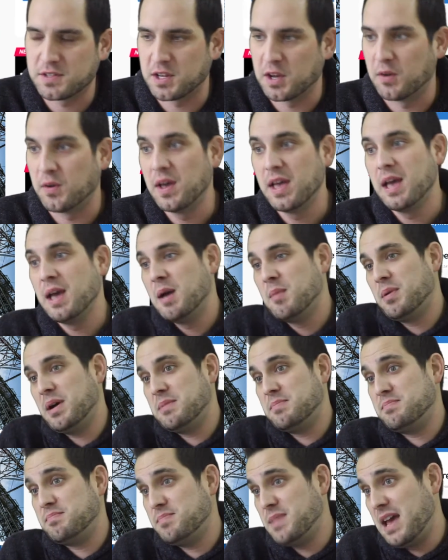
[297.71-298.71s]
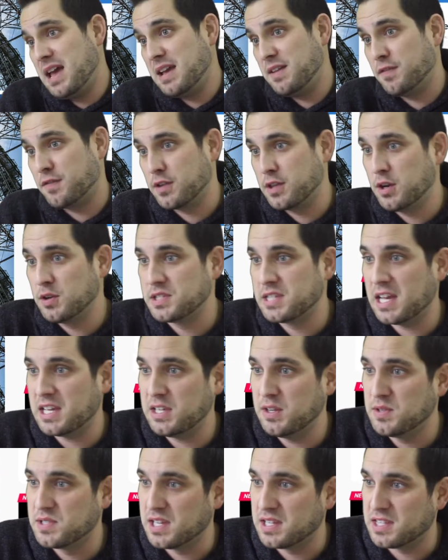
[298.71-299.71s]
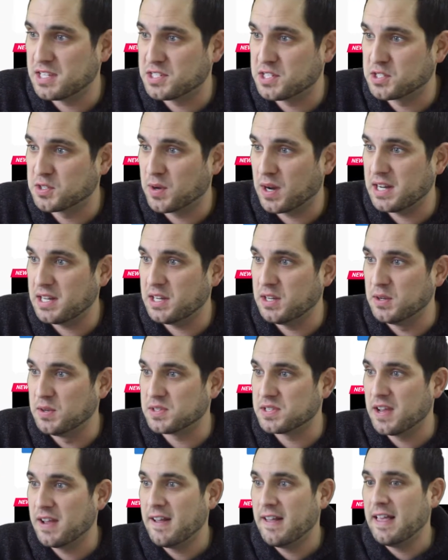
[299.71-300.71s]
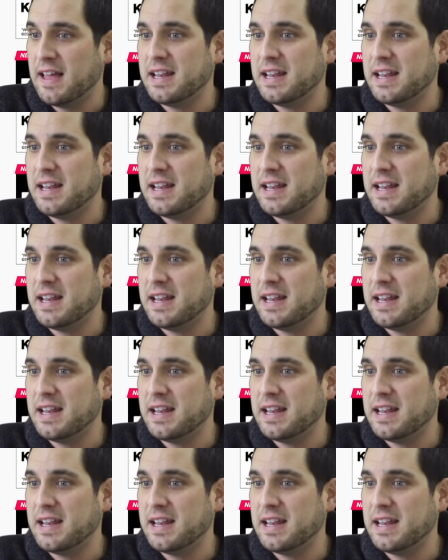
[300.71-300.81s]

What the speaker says: So, but hey, for those that use it, this is great news.